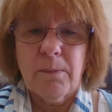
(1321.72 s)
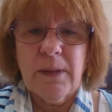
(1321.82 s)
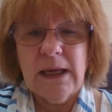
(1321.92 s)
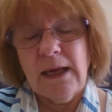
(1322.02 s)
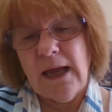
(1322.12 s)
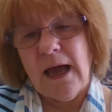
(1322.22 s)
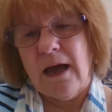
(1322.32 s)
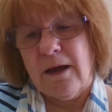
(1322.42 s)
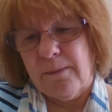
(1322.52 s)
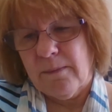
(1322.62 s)
me,
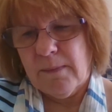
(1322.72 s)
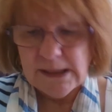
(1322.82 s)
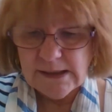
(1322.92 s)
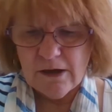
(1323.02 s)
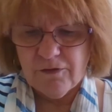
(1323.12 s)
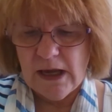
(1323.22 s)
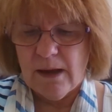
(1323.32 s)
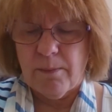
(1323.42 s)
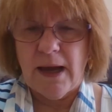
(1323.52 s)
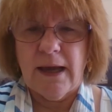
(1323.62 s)
um, myself,
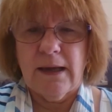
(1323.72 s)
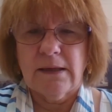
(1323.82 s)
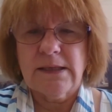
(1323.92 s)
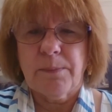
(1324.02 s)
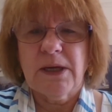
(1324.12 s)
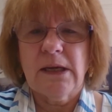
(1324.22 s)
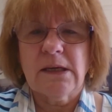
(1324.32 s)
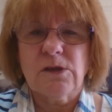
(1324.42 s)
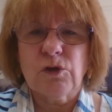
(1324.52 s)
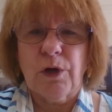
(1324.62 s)
and my deputy
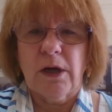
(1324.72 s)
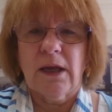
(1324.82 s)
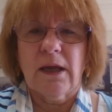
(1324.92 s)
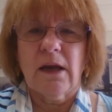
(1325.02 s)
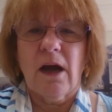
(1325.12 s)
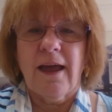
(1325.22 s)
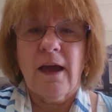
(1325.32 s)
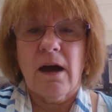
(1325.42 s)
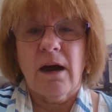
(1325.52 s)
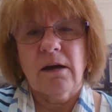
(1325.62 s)
historian
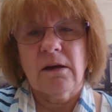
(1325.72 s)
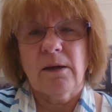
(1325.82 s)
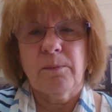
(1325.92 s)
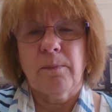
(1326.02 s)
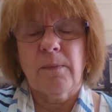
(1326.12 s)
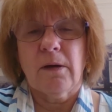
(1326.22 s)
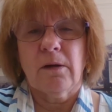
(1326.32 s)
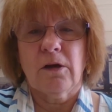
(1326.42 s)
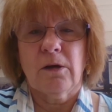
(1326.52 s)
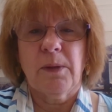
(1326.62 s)
are
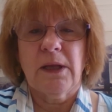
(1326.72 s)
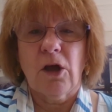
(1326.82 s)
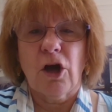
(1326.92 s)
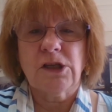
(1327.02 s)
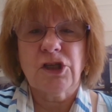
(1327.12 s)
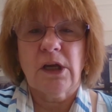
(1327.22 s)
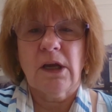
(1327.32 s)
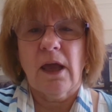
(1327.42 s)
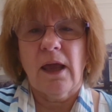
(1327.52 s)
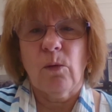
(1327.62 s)
going to be
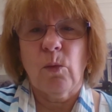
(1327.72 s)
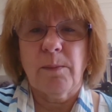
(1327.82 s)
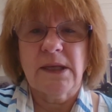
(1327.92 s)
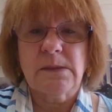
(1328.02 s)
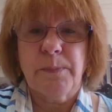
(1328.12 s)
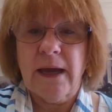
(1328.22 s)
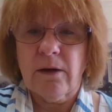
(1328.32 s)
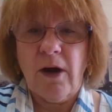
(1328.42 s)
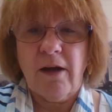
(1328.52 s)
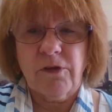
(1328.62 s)
launching a women's
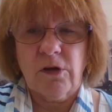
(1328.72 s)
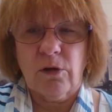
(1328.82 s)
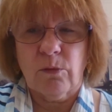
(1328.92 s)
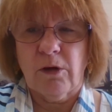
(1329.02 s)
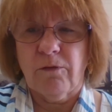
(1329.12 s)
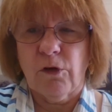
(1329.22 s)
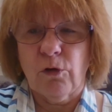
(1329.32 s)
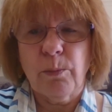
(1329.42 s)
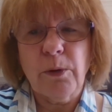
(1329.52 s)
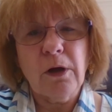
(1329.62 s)
biographical
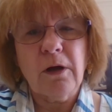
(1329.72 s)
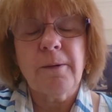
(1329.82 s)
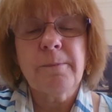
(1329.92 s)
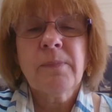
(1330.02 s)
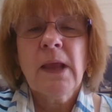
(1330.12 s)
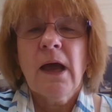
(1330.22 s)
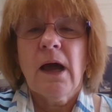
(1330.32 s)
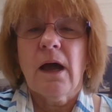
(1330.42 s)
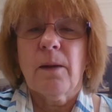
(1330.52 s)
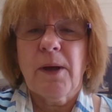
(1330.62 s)
review book
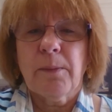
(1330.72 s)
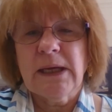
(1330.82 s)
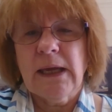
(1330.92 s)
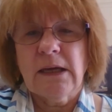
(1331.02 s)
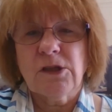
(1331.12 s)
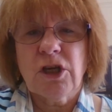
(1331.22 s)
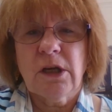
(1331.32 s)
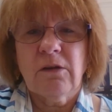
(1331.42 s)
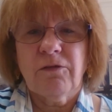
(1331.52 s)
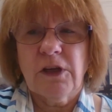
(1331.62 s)
uh,
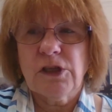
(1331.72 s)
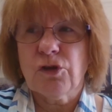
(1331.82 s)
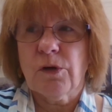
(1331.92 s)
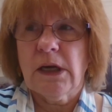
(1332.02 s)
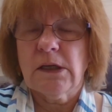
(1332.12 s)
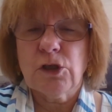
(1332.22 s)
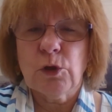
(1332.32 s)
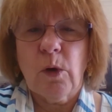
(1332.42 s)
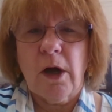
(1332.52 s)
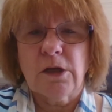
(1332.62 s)
publication featuring
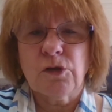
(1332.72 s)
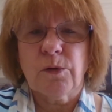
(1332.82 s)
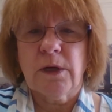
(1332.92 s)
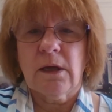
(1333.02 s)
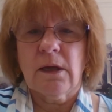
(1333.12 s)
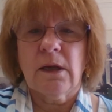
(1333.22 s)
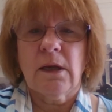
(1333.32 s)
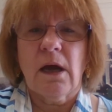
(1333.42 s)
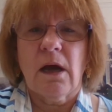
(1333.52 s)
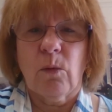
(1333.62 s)

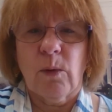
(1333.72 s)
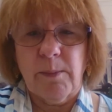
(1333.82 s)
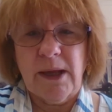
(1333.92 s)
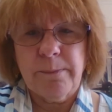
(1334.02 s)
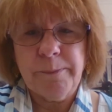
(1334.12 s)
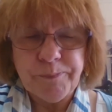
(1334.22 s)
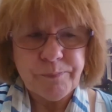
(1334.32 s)
200 uh, women